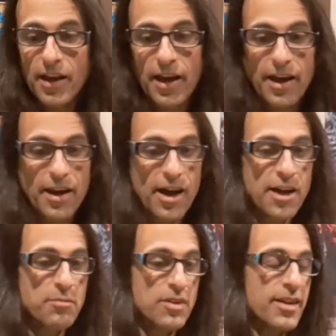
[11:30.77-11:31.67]
and
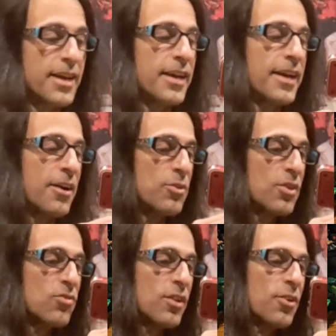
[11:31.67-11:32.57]
I'd been taking care of
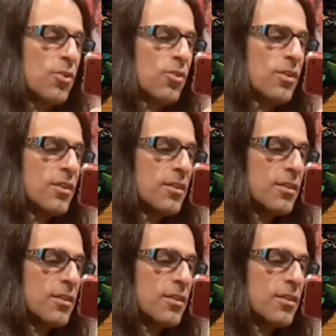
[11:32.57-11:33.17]
this little